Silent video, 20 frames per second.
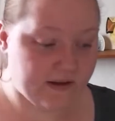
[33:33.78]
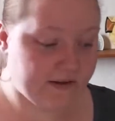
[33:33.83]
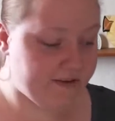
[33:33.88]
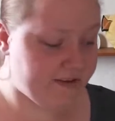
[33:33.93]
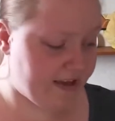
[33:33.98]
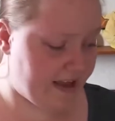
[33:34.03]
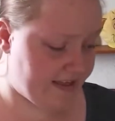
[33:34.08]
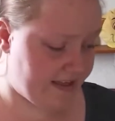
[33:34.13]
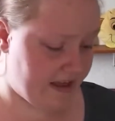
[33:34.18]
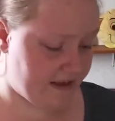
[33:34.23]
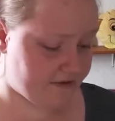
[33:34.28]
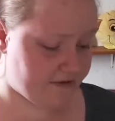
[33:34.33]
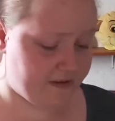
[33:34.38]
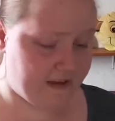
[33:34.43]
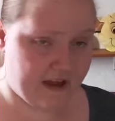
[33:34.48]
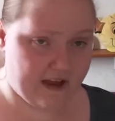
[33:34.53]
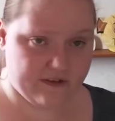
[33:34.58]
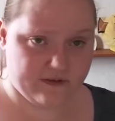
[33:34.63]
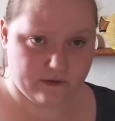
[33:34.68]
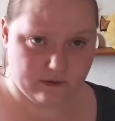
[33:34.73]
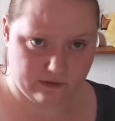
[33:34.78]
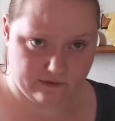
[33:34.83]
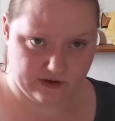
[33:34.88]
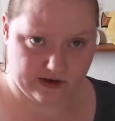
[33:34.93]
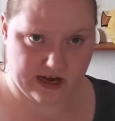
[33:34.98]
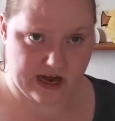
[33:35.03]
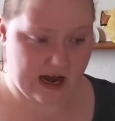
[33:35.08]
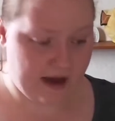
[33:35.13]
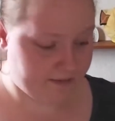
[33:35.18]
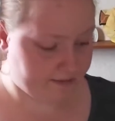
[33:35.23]
So yeah, that's sort of
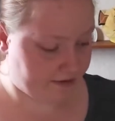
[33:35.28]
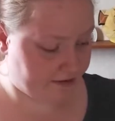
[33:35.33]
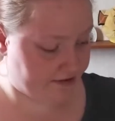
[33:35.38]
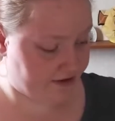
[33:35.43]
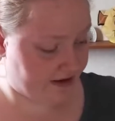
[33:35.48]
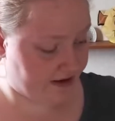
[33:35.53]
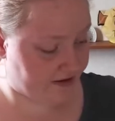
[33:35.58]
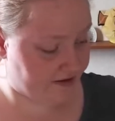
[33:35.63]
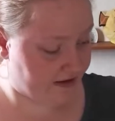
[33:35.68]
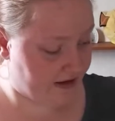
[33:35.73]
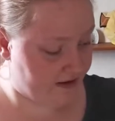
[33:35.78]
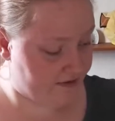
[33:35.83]
a car project.